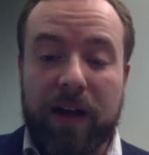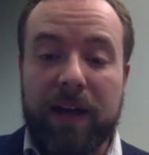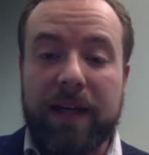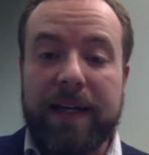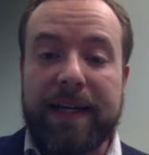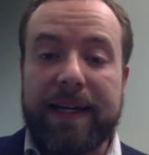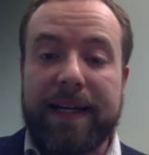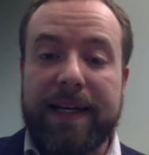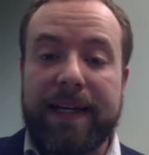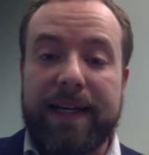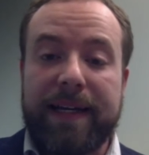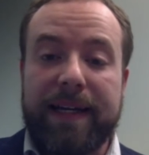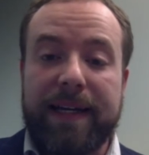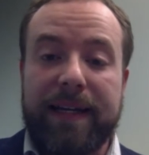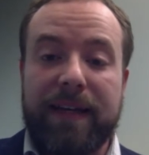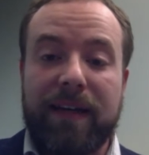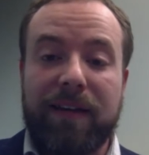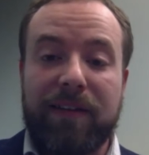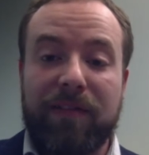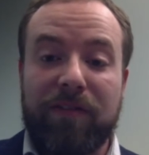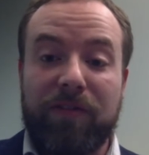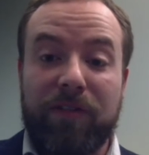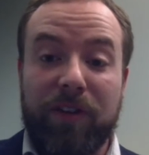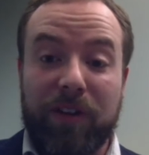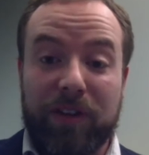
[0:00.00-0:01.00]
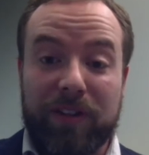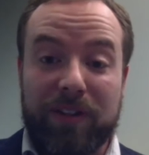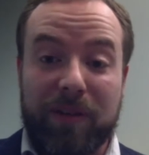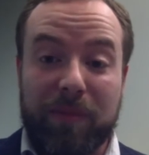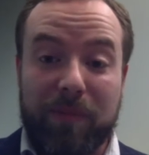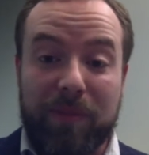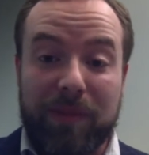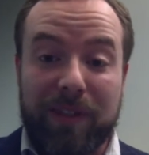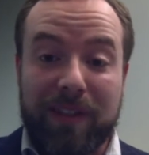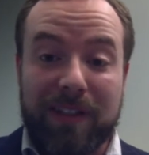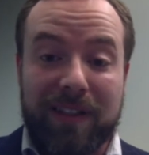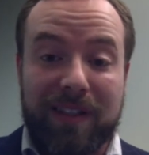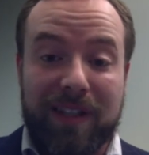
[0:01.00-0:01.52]
I can feel
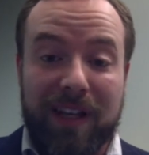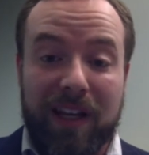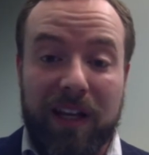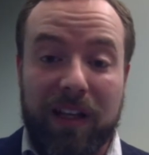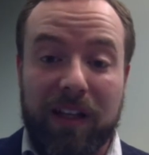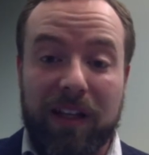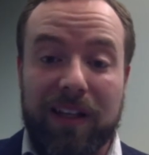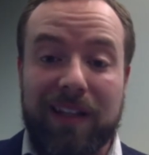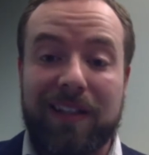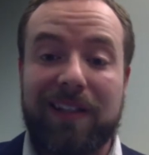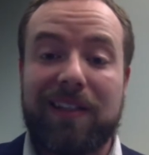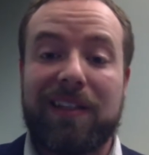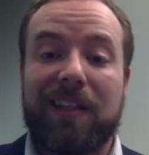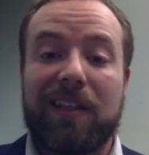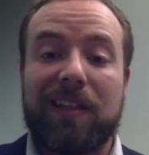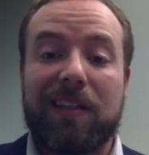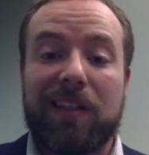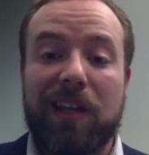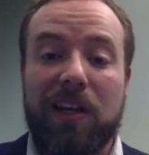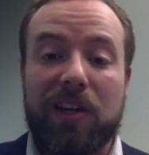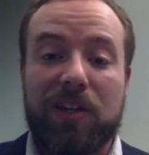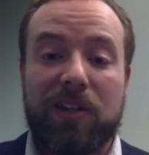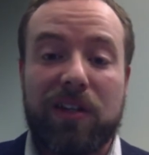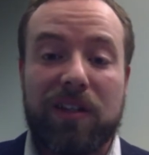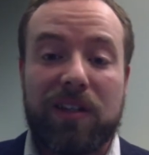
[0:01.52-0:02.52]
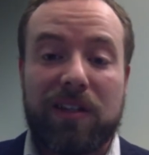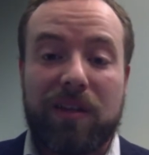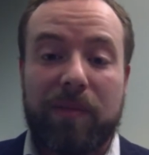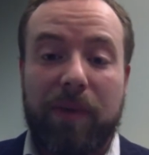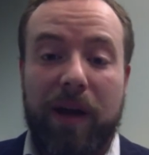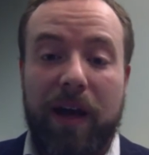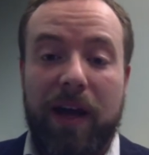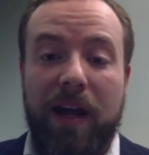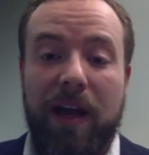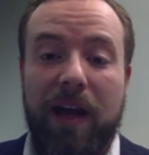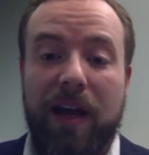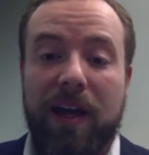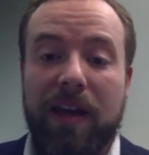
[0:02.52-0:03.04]
some tingling sensations in my
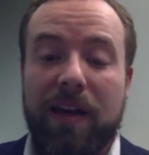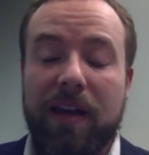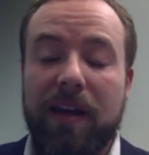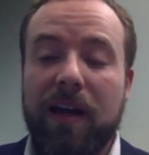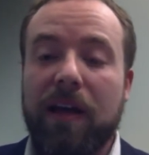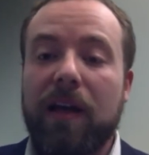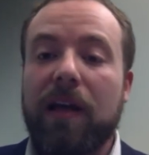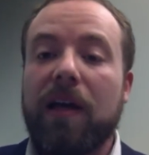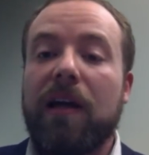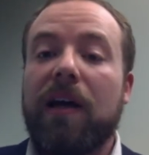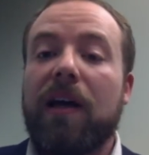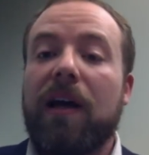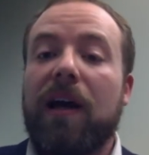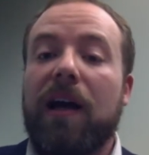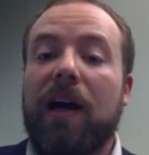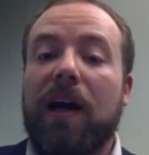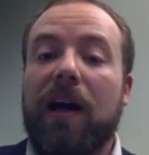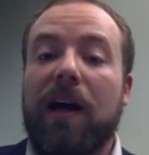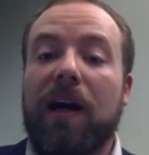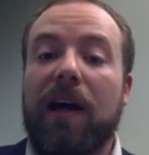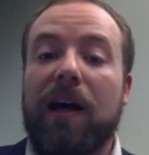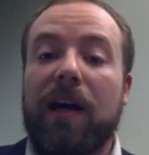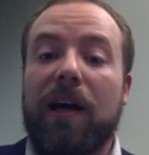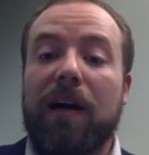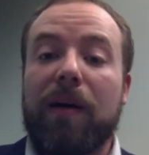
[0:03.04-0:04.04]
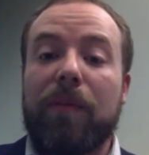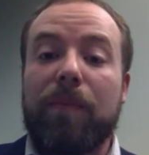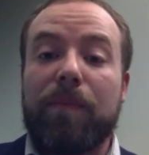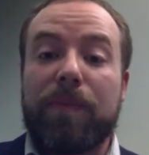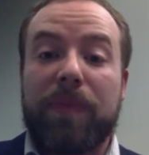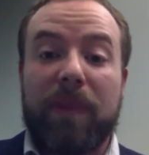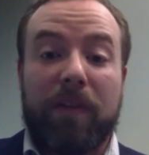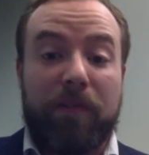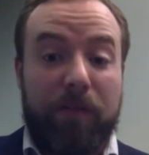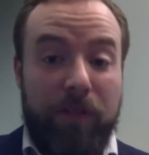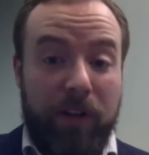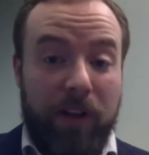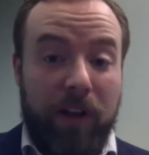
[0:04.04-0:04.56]
head,
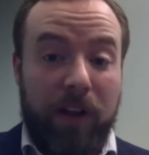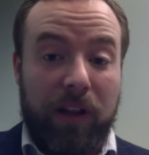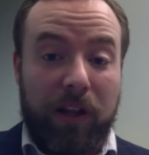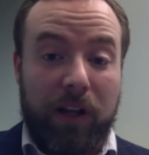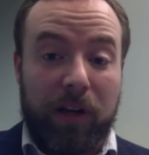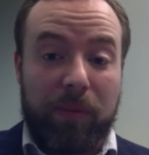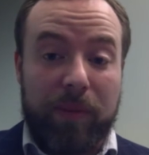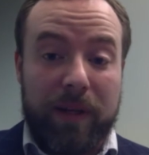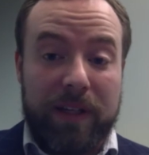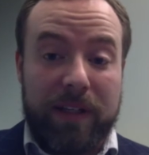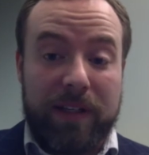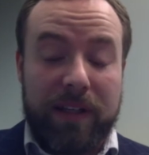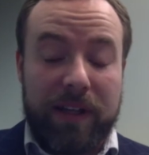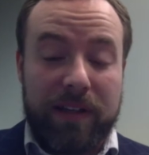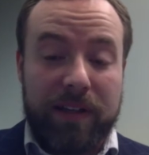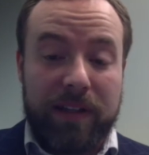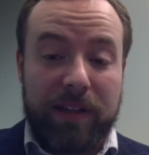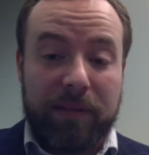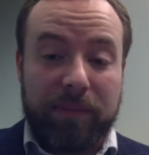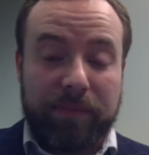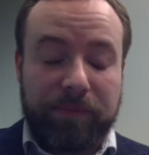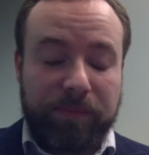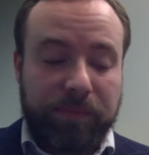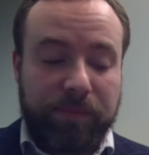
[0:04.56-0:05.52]
feel a little bit dizzy.